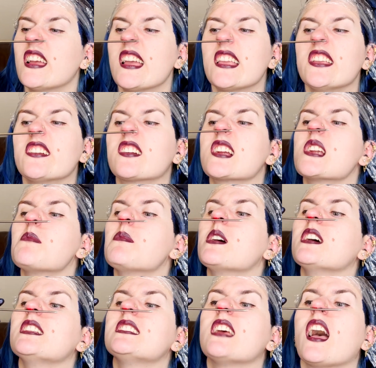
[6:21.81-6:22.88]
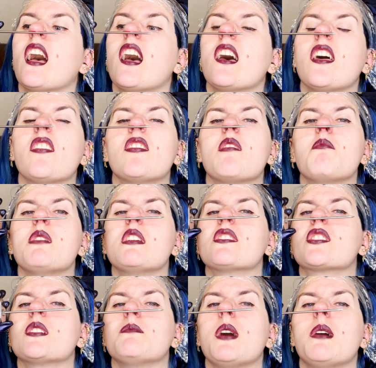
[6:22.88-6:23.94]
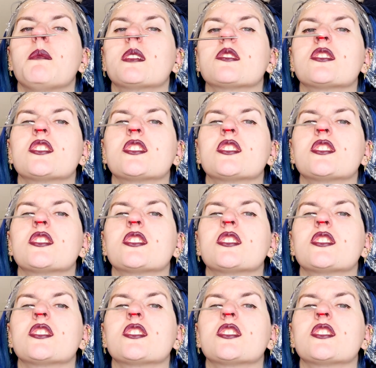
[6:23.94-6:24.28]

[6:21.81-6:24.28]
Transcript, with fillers: you're gonna put the meat thermometer